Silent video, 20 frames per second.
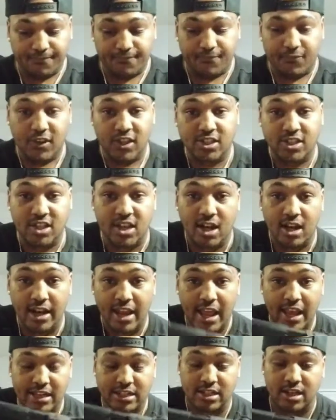This gun
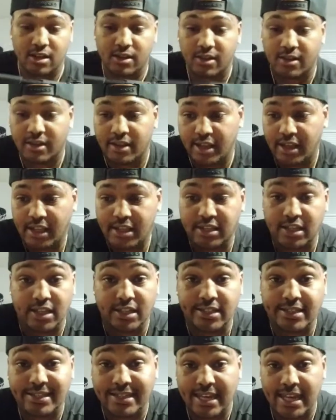actually is a
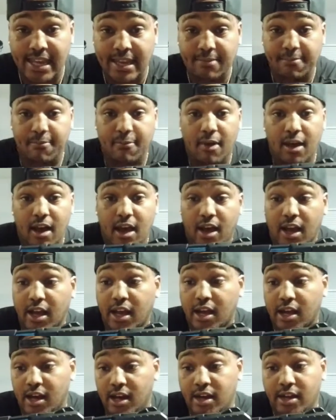cheap
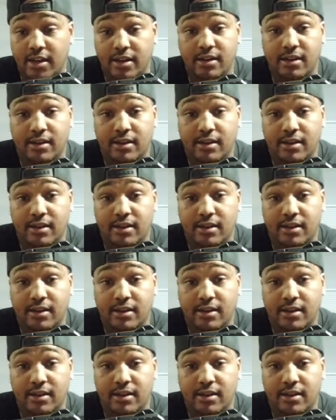gun.